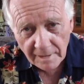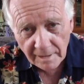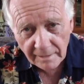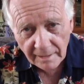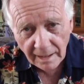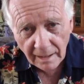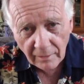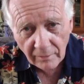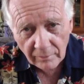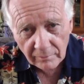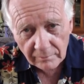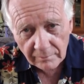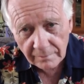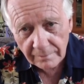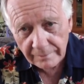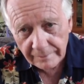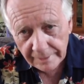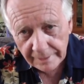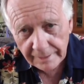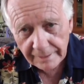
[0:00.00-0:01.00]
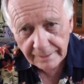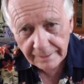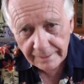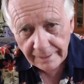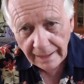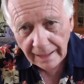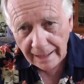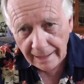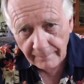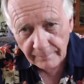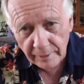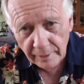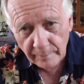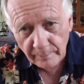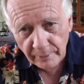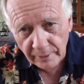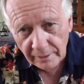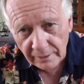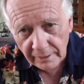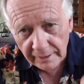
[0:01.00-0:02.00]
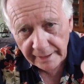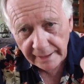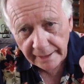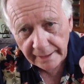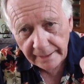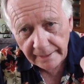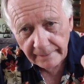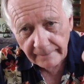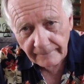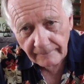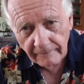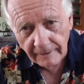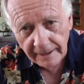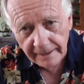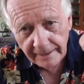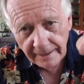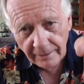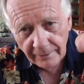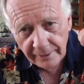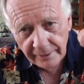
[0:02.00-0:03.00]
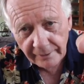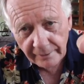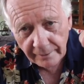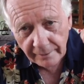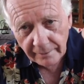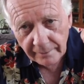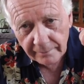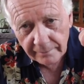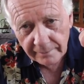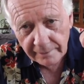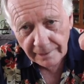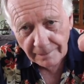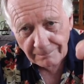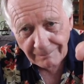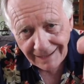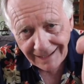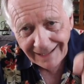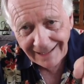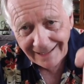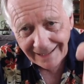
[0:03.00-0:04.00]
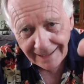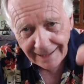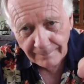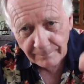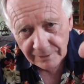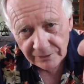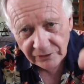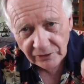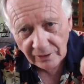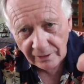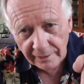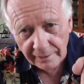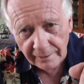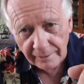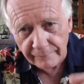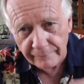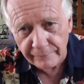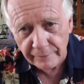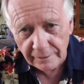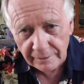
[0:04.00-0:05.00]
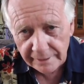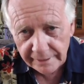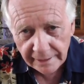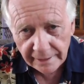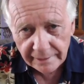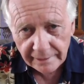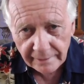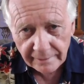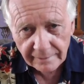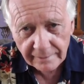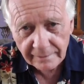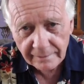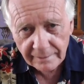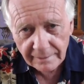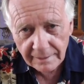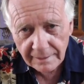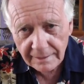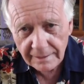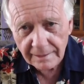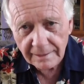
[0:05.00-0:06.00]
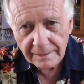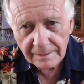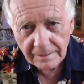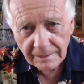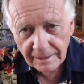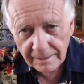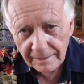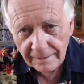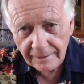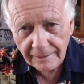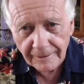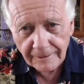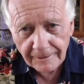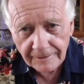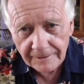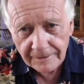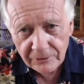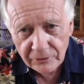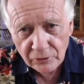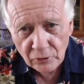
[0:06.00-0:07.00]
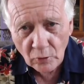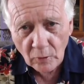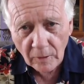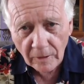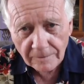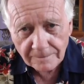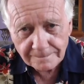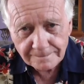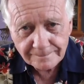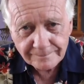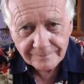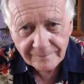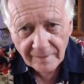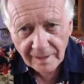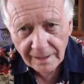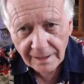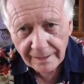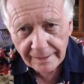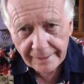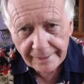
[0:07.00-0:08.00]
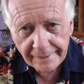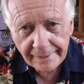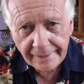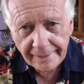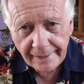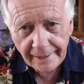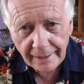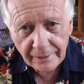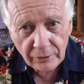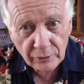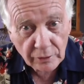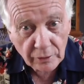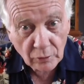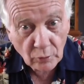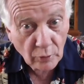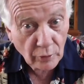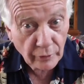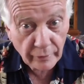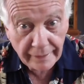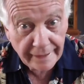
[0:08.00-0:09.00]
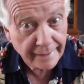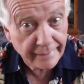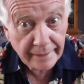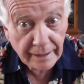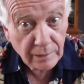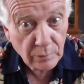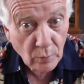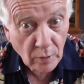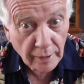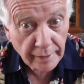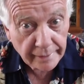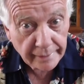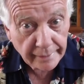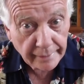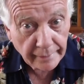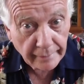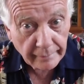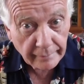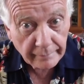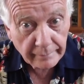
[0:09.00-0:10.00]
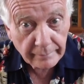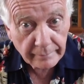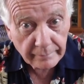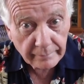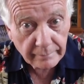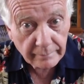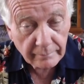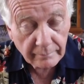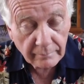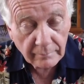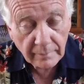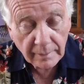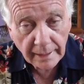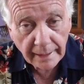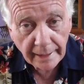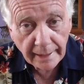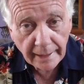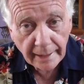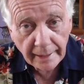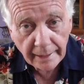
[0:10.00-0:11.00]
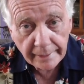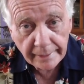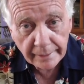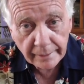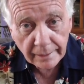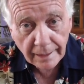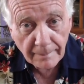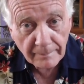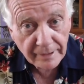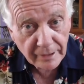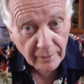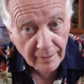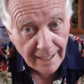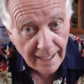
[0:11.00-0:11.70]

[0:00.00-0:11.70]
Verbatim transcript: Now, I'm going to put a link right down here to my Amazon affiliate store. And you can order anything you want in there, and it'll come to your